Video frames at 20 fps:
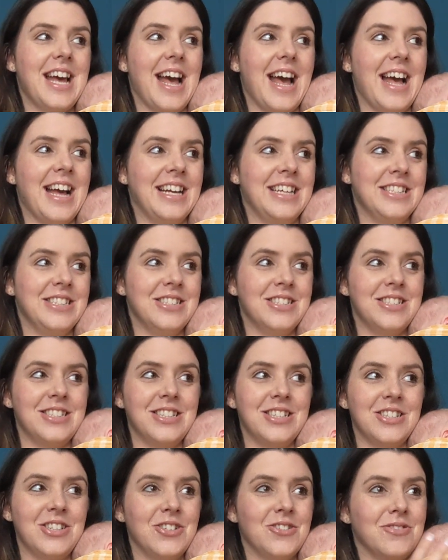And
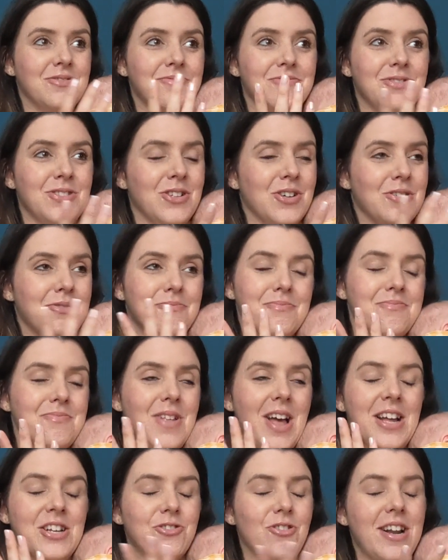your
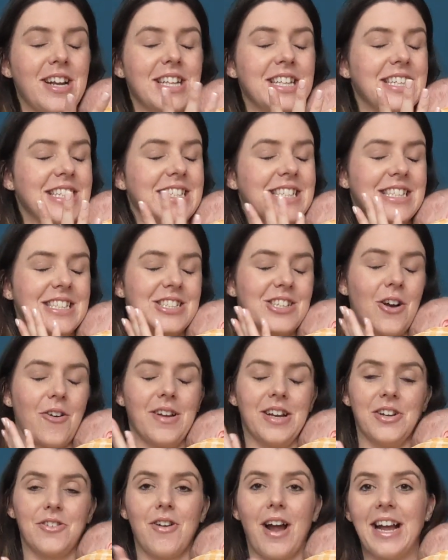adrenaline is
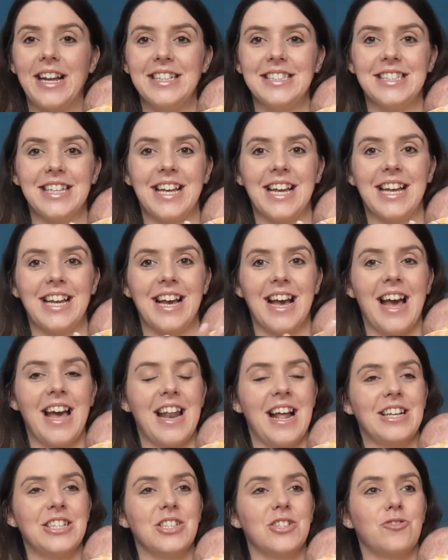going crazy.
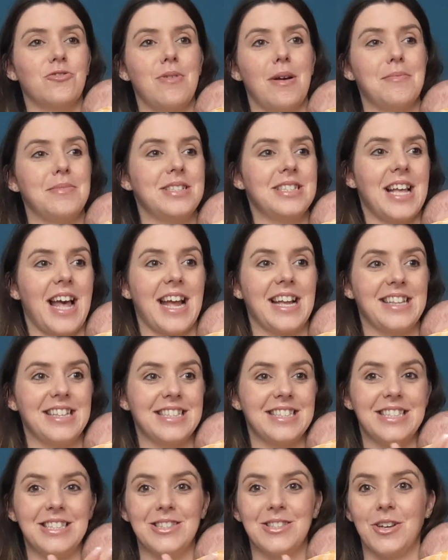And I just remember saying,
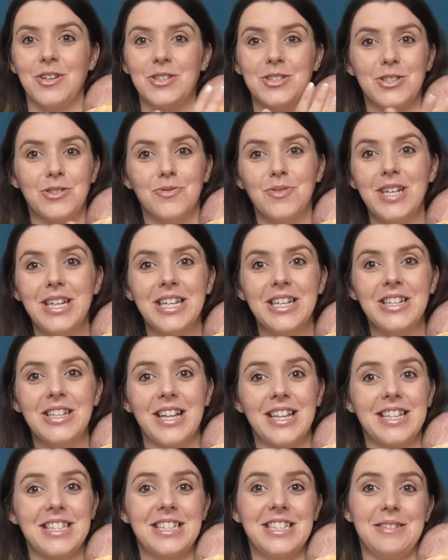this is so surreal.
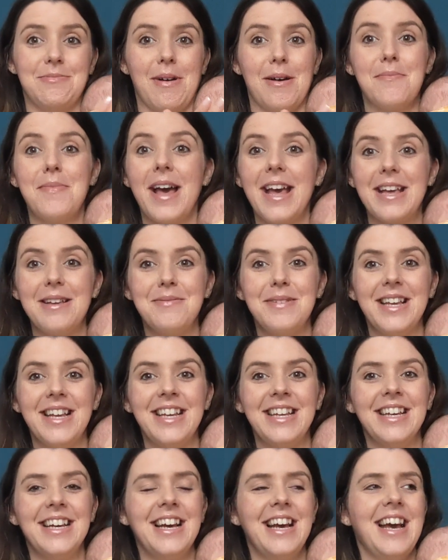Like, this is my
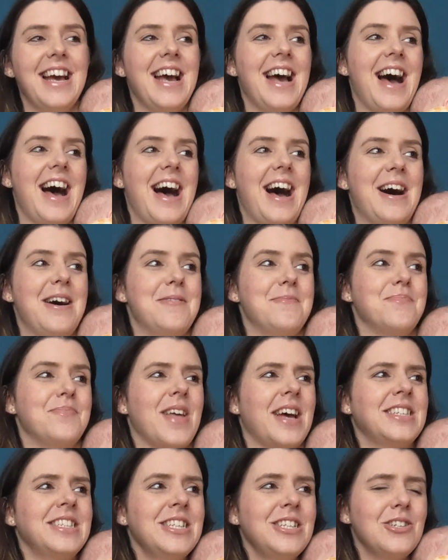baby. I
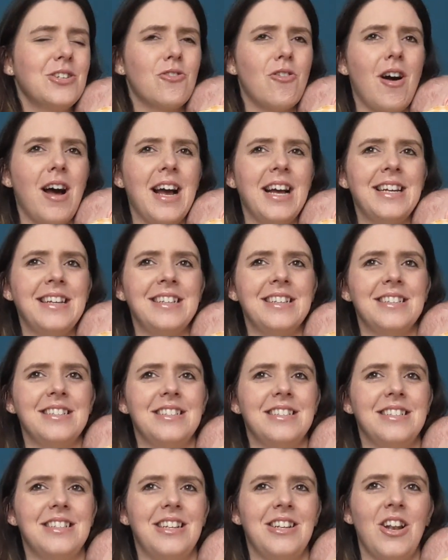didn't cry
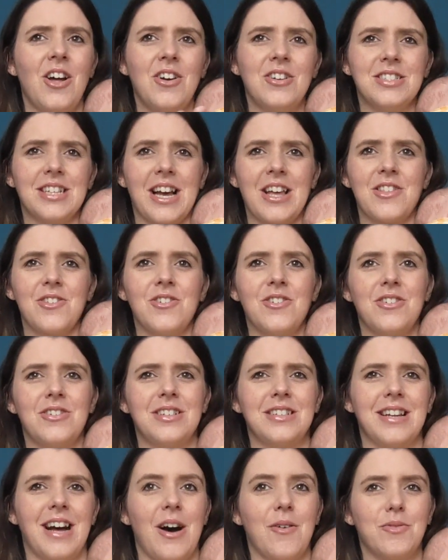loads. I
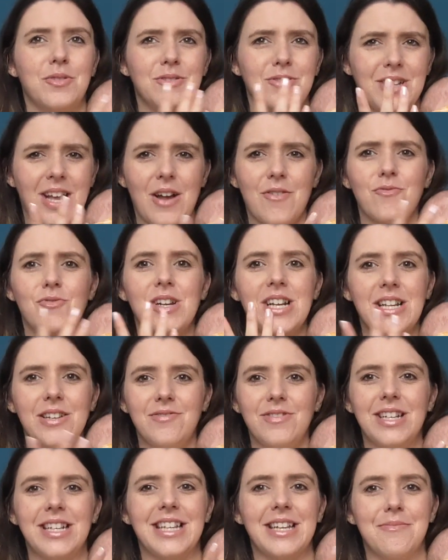thought I would get really,
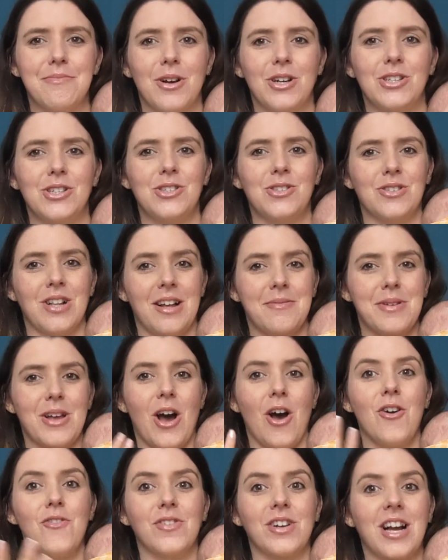really emotional, like be
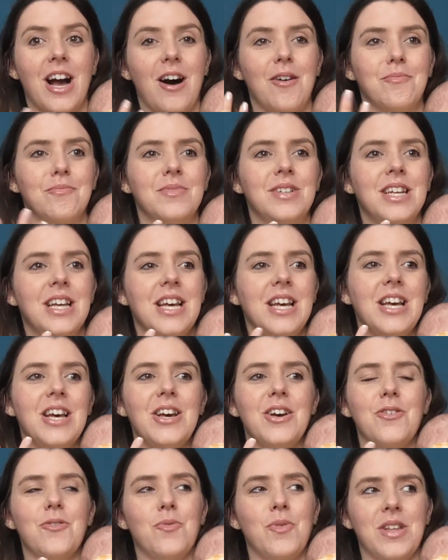overcome
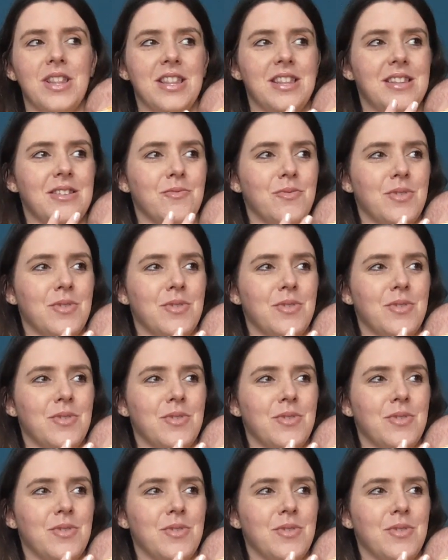with